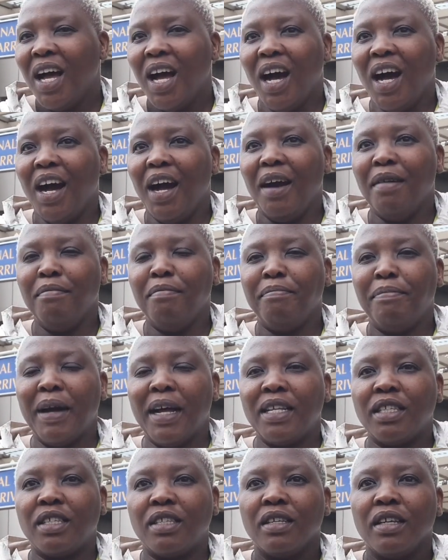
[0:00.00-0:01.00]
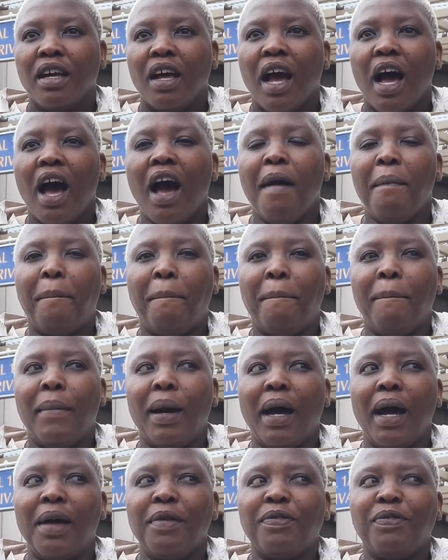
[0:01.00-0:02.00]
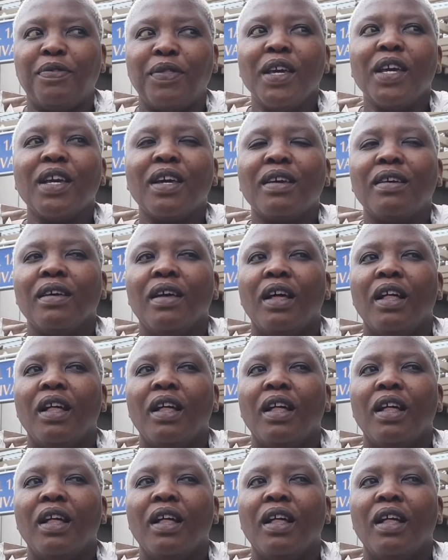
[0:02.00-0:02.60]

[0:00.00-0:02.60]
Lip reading: But I think